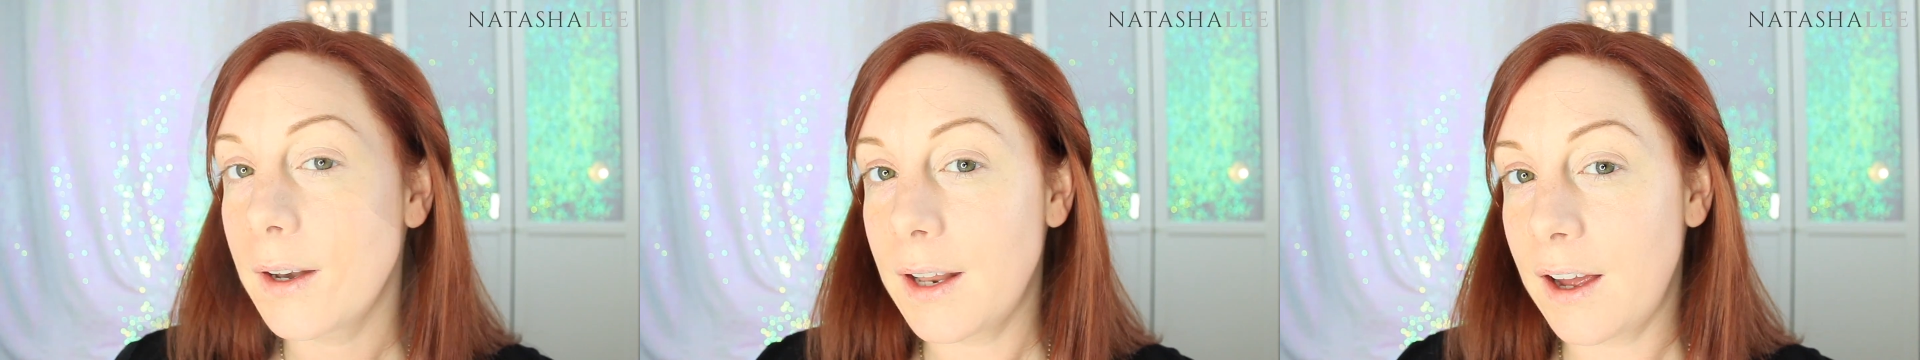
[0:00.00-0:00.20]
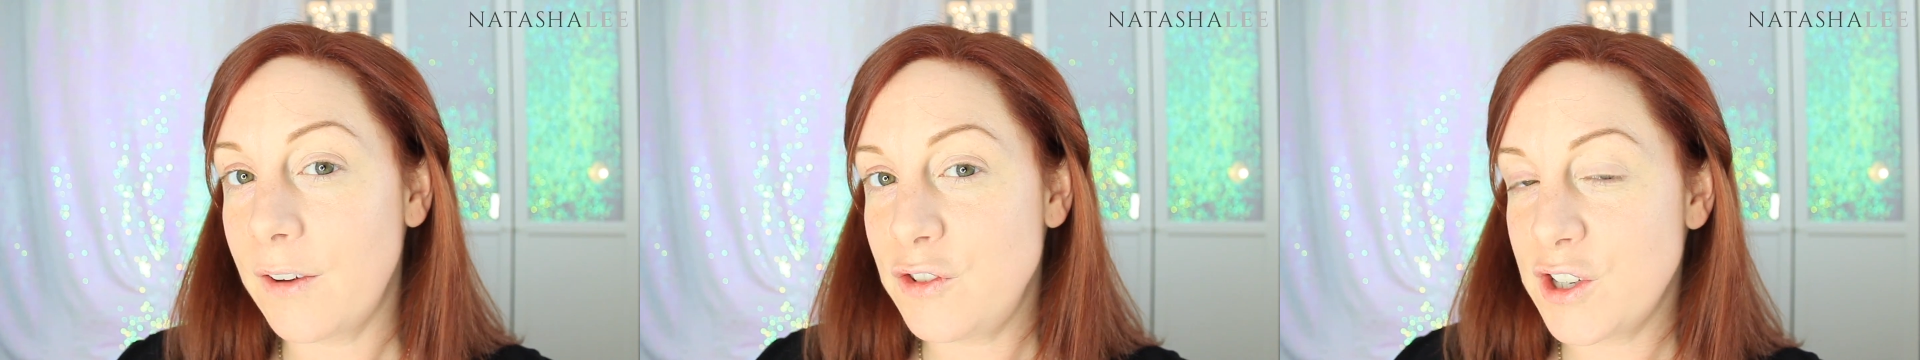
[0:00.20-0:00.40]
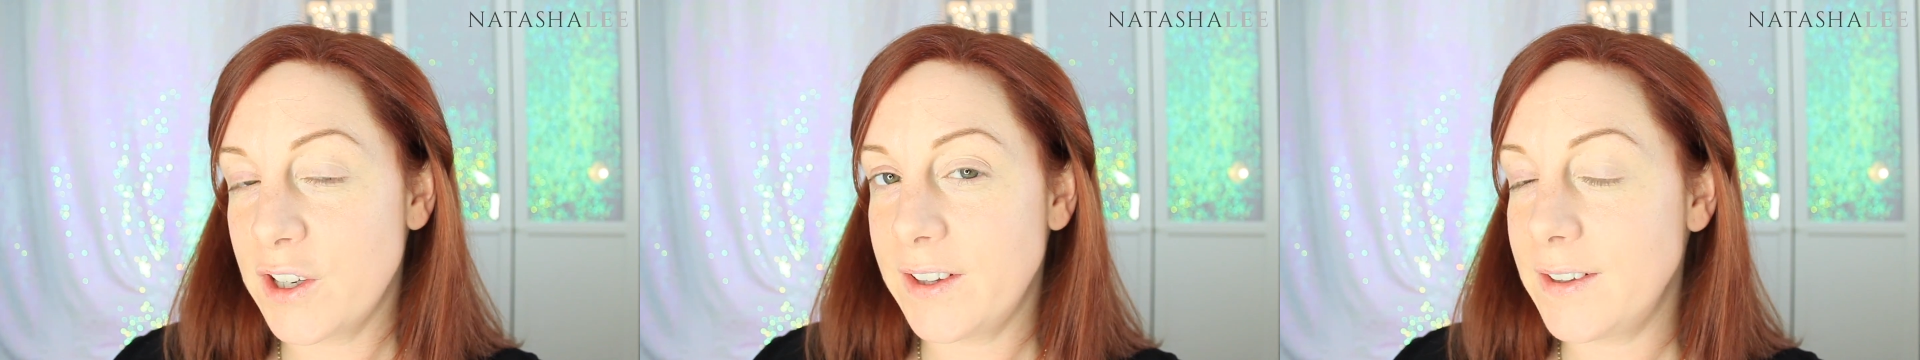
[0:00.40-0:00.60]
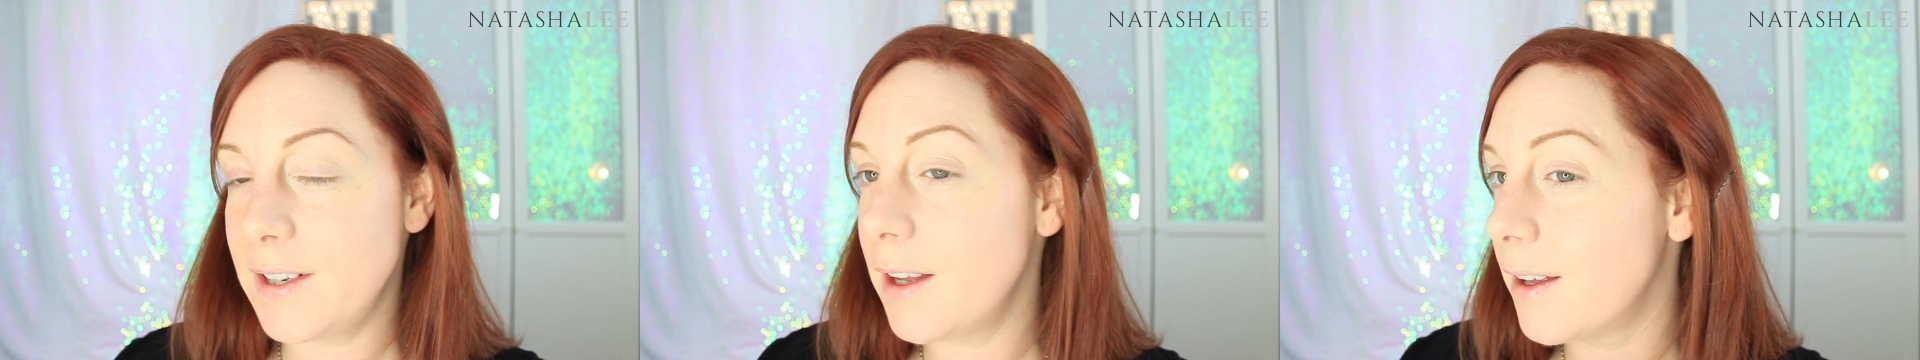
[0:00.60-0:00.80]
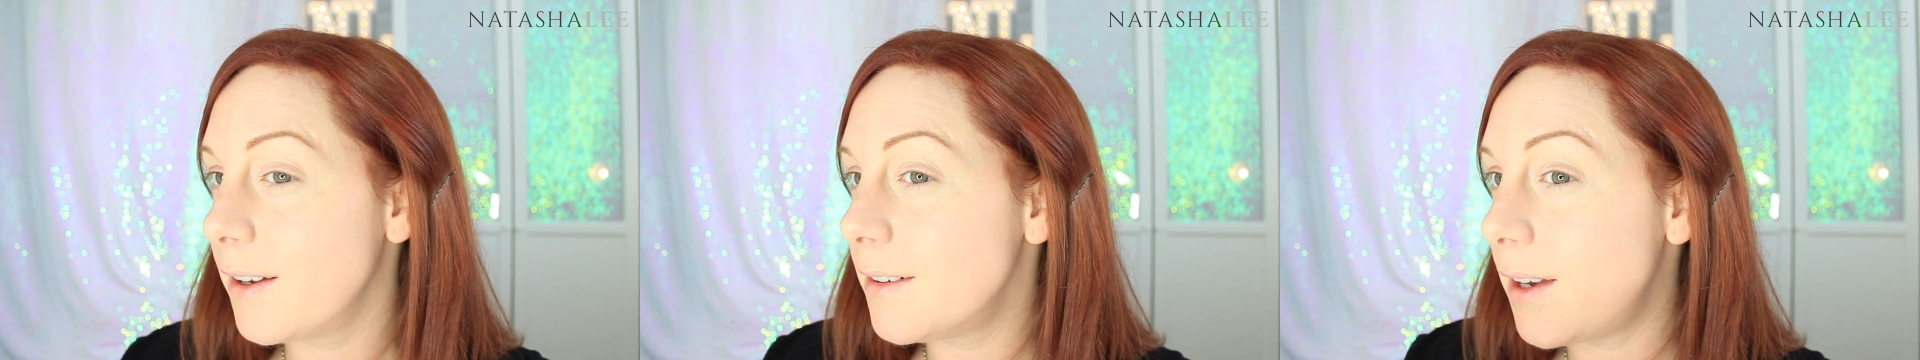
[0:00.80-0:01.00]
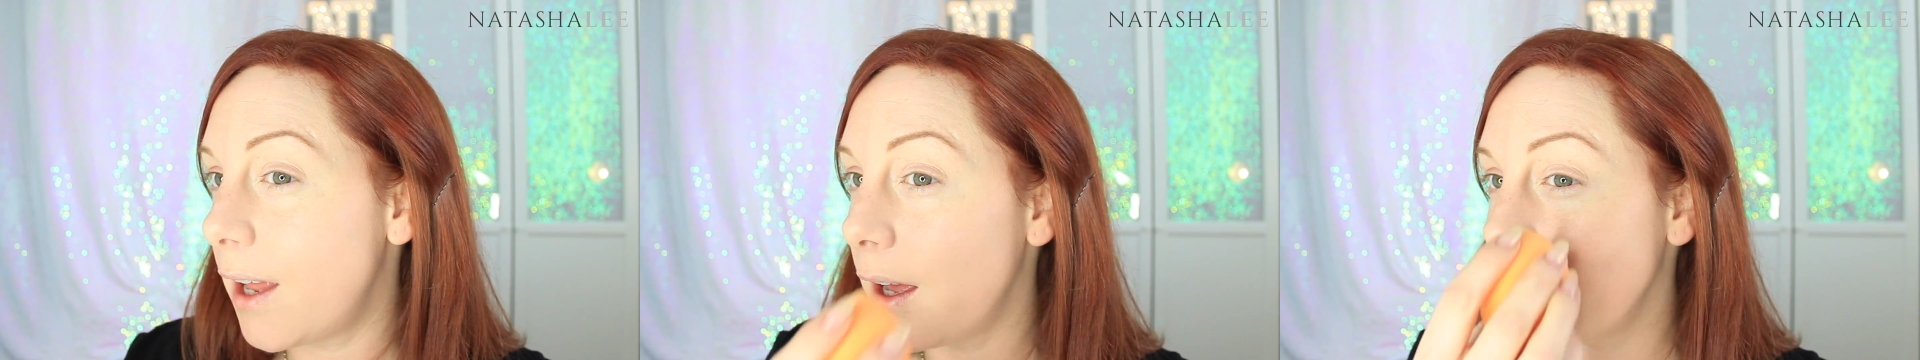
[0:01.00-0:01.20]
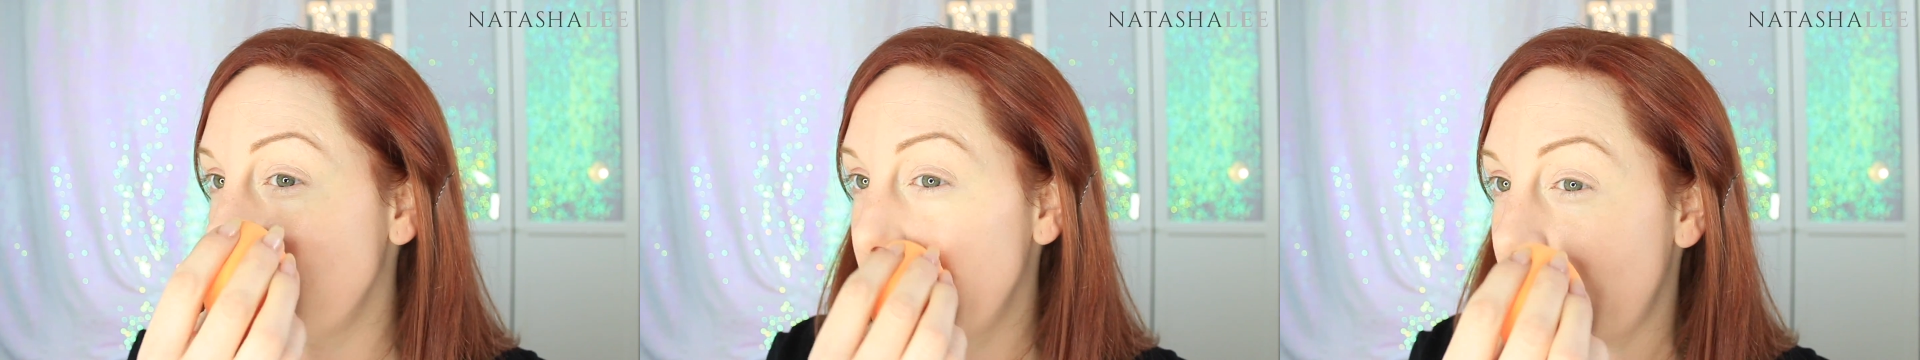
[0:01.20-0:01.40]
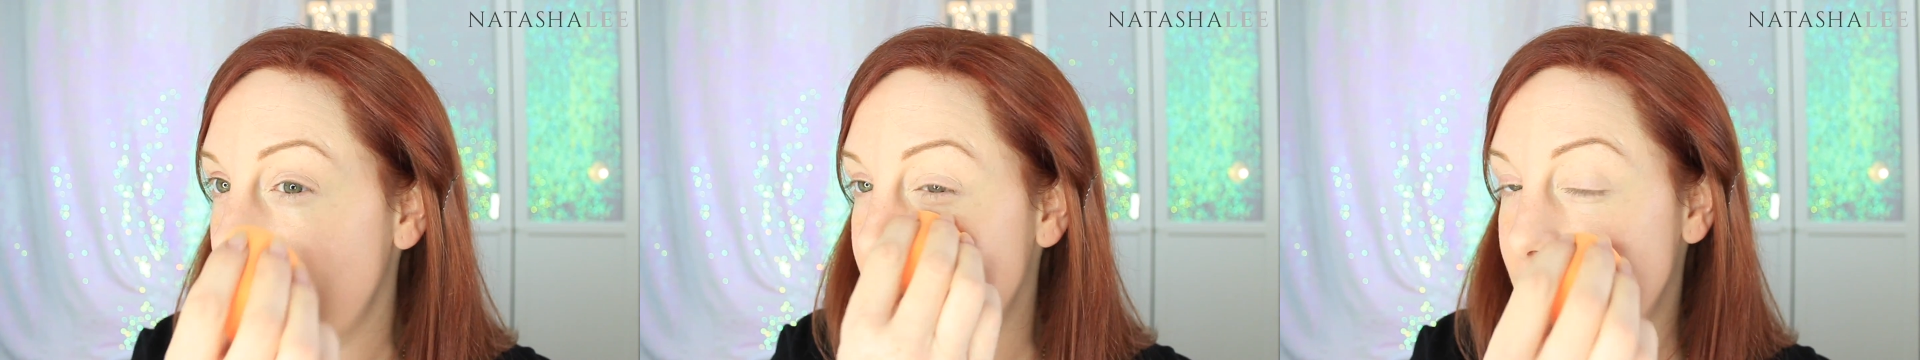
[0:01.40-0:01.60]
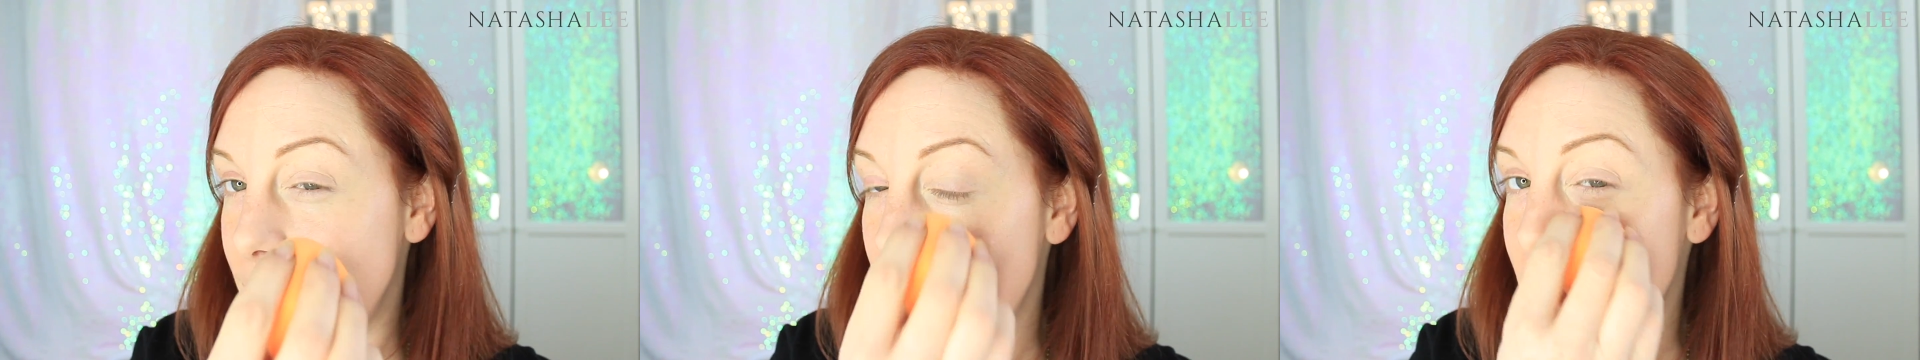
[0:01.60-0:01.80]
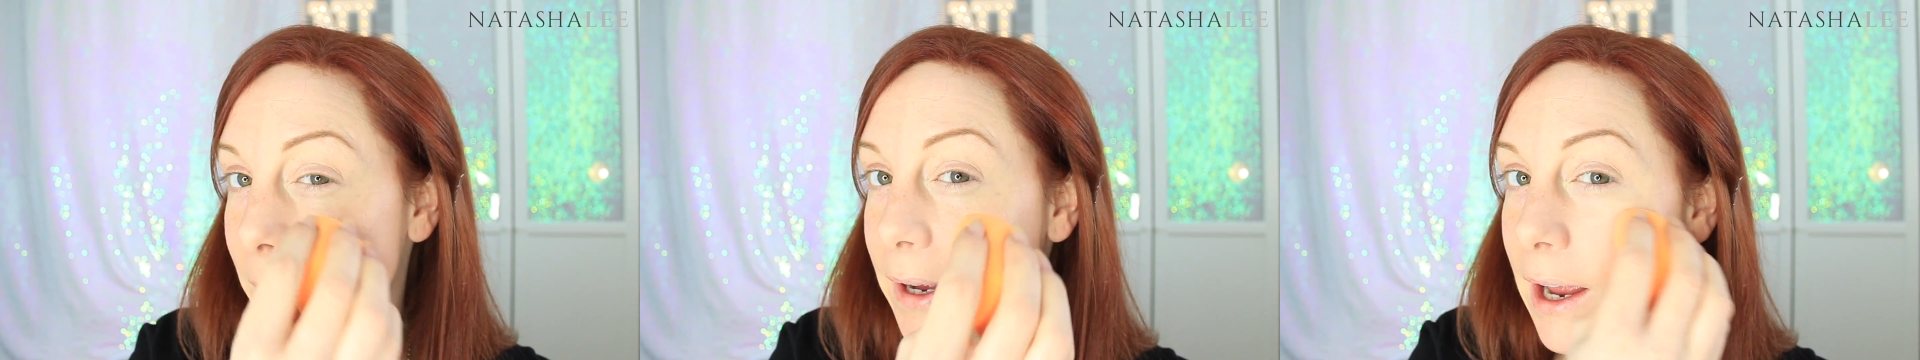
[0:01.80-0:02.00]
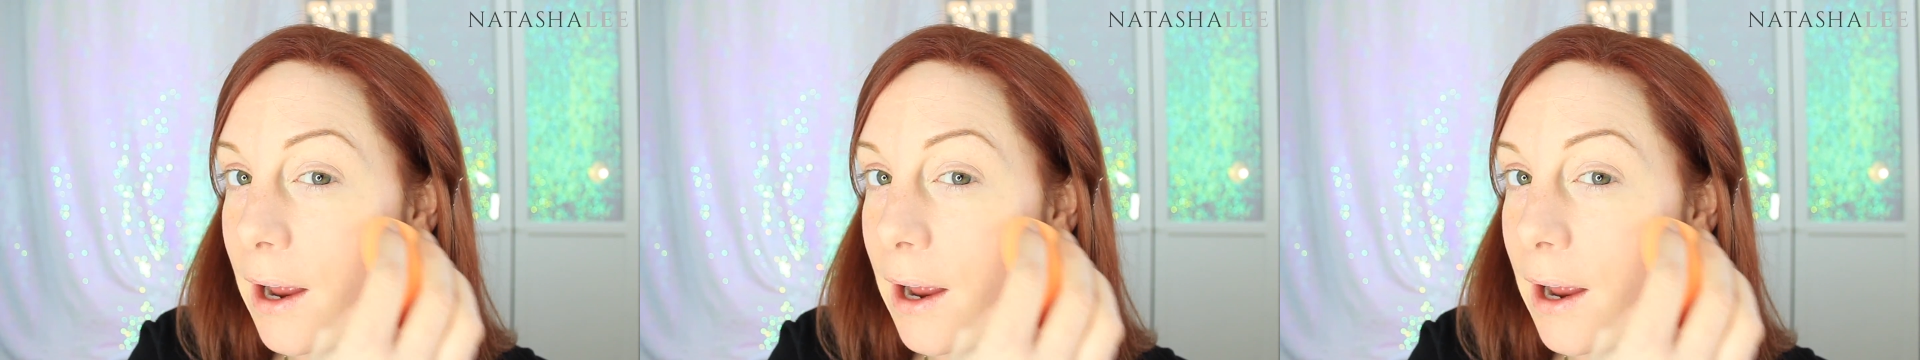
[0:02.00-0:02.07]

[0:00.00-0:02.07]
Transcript: Now I've just turned down the ISO on my